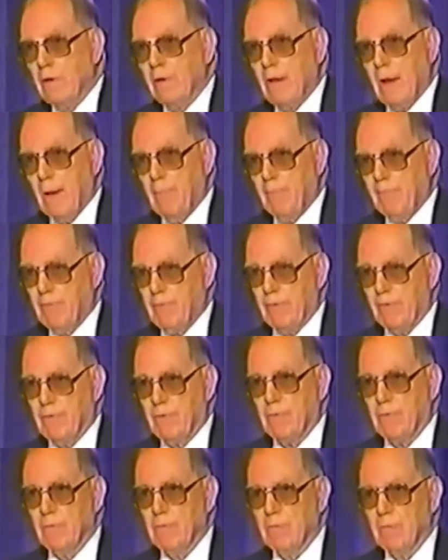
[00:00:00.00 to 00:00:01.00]
on campuses
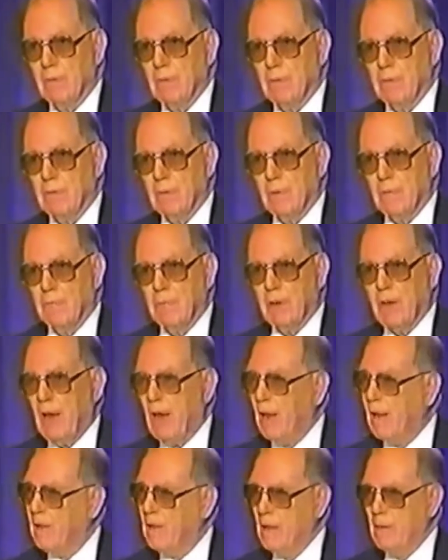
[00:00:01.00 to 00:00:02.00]
and
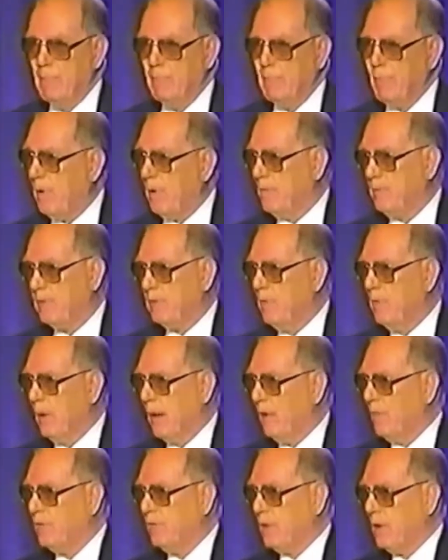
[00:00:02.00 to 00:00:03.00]
began
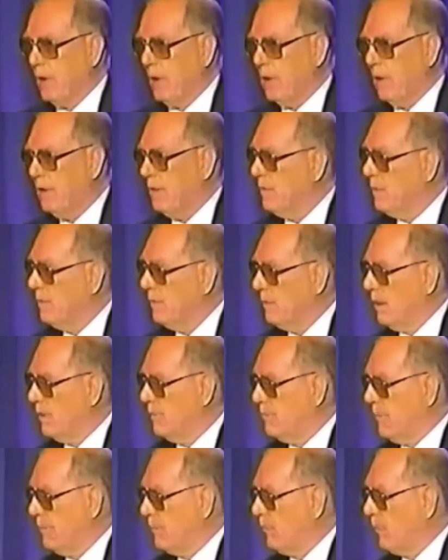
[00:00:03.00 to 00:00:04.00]
impromptu educating
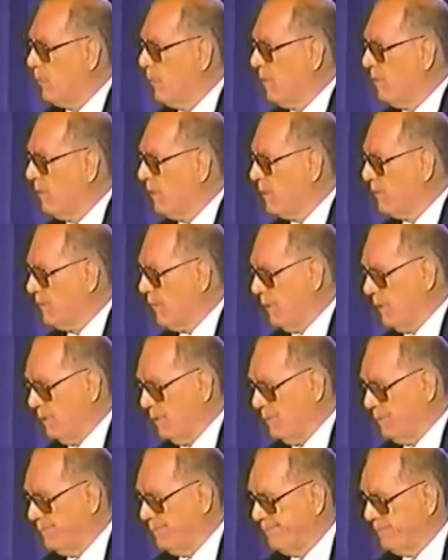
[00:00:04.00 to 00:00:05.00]
young people wherever I could find
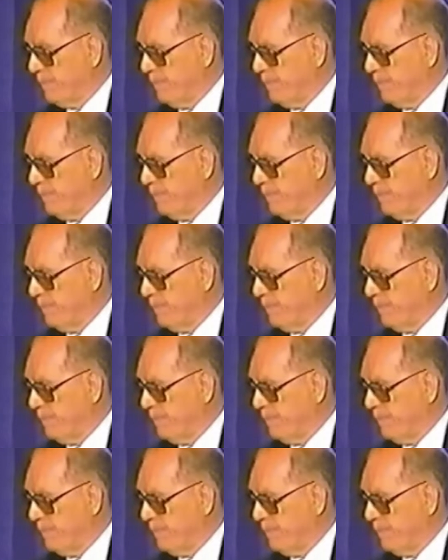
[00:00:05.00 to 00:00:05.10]
them.